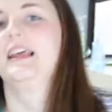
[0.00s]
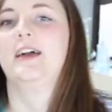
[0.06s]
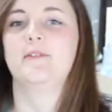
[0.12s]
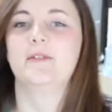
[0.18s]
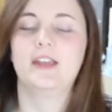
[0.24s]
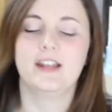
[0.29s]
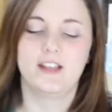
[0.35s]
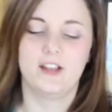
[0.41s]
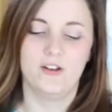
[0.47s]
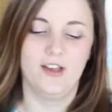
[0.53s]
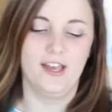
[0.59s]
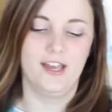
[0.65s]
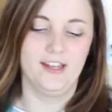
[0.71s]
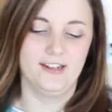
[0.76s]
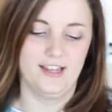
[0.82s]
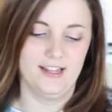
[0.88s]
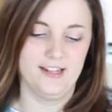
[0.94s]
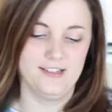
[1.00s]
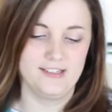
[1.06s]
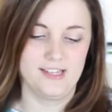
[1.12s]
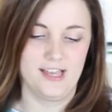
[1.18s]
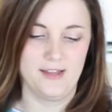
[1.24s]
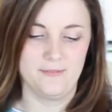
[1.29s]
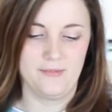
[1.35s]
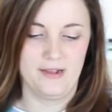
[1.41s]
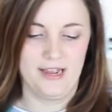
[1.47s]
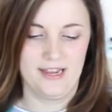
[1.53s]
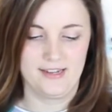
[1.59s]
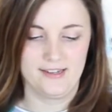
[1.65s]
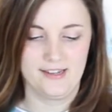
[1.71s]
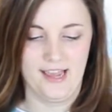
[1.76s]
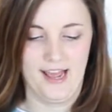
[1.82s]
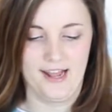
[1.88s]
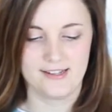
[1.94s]
I'm gonna go ahead and set
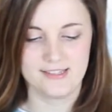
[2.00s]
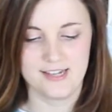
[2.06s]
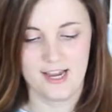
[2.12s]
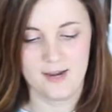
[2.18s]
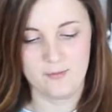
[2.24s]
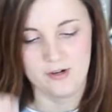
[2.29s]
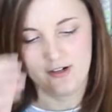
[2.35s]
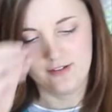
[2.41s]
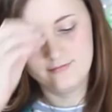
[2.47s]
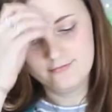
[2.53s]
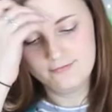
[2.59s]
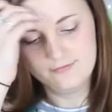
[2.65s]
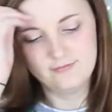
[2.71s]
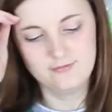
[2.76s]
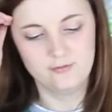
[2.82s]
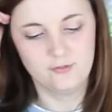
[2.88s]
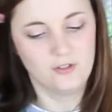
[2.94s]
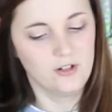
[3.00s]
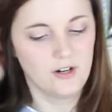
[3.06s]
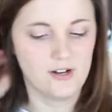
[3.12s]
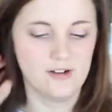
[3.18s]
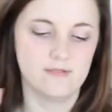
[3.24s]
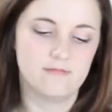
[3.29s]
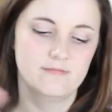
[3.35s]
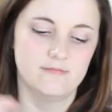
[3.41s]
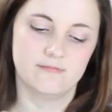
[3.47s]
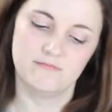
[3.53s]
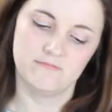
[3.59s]
my cat timer for